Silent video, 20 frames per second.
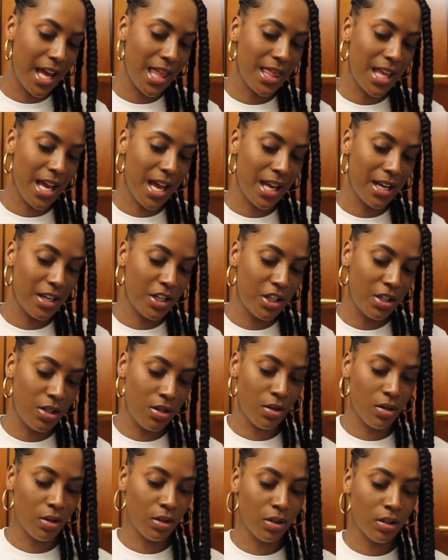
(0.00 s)
and then she
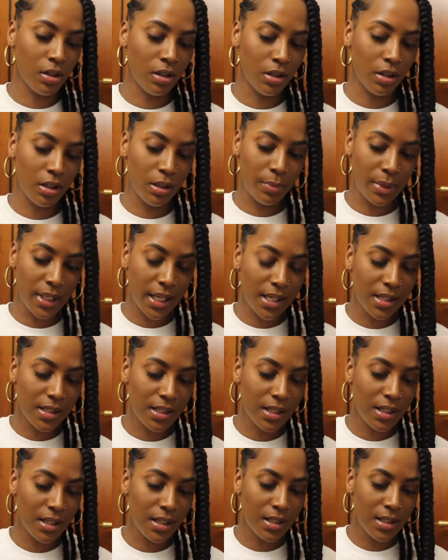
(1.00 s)
circled all the good
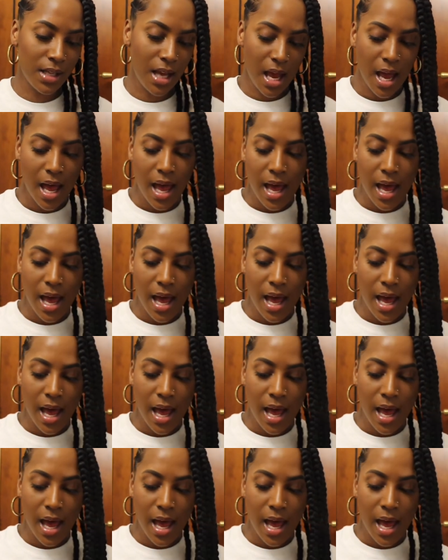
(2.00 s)
places.